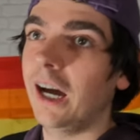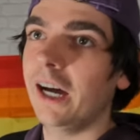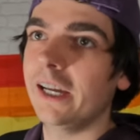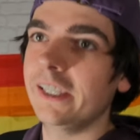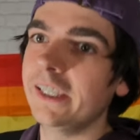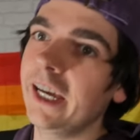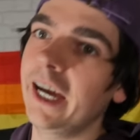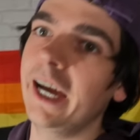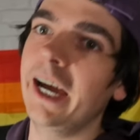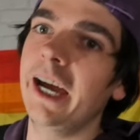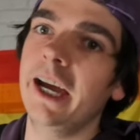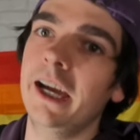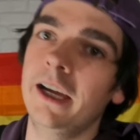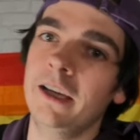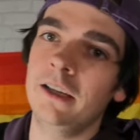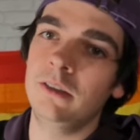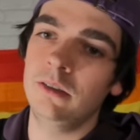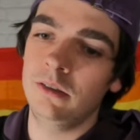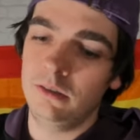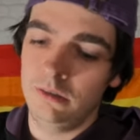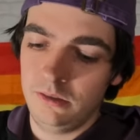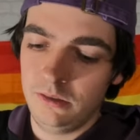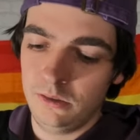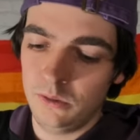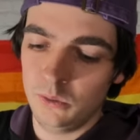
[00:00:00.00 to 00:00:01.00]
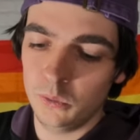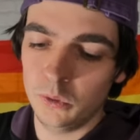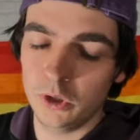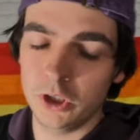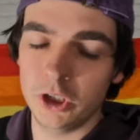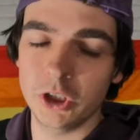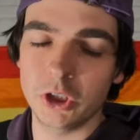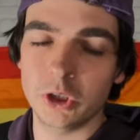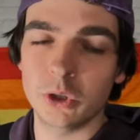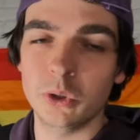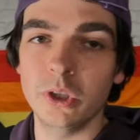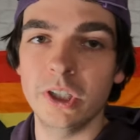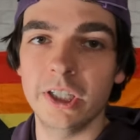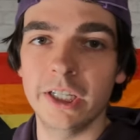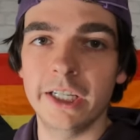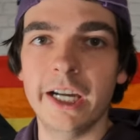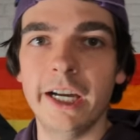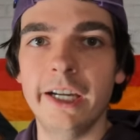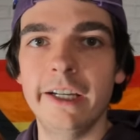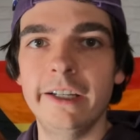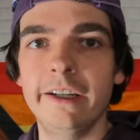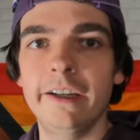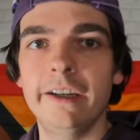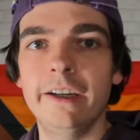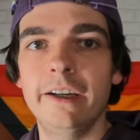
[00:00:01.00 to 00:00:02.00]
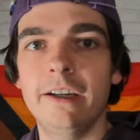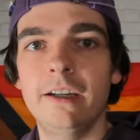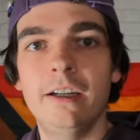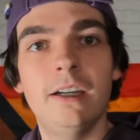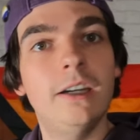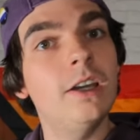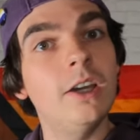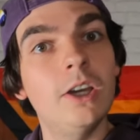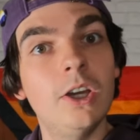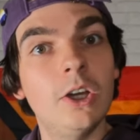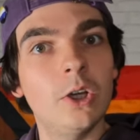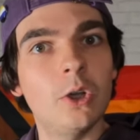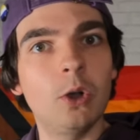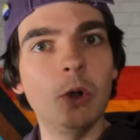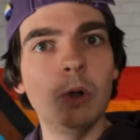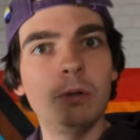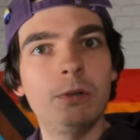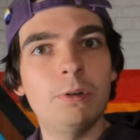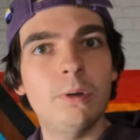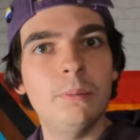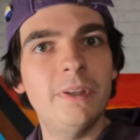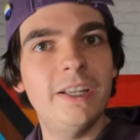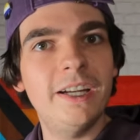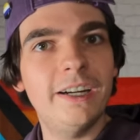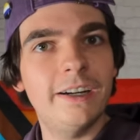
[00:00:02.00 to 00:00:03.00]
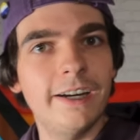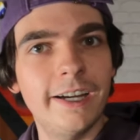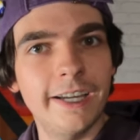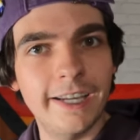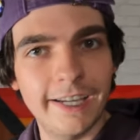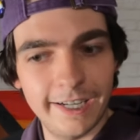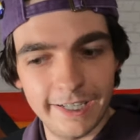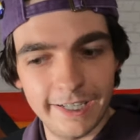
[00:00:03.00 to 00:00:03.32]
and then we're just going to kind of go from there, I